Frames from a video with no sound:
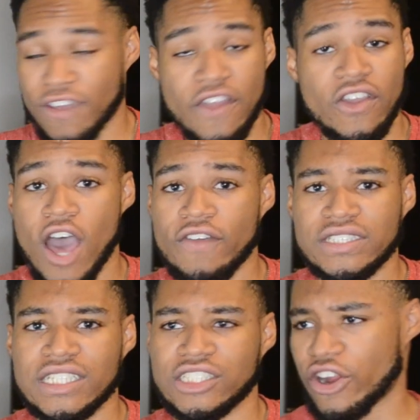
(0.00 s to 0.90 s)
very
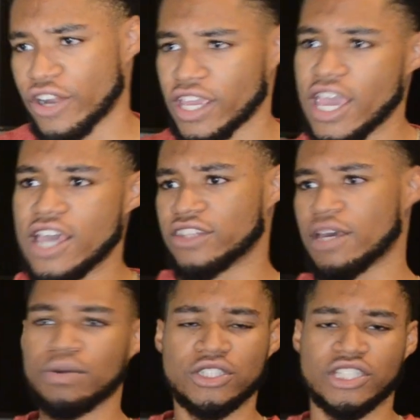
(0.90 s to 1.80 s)
obviously dirty,
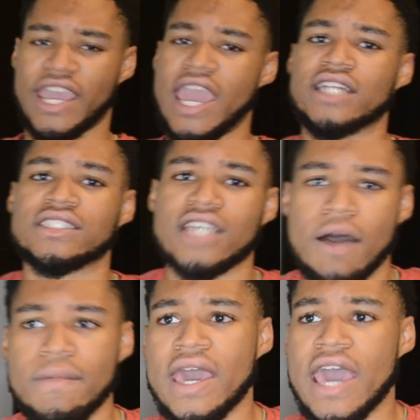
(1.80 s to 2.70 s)
then put your hands
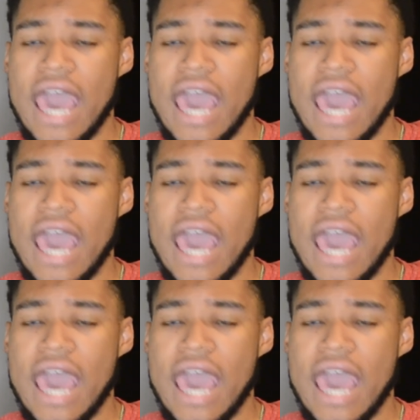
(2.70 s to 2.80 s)
up.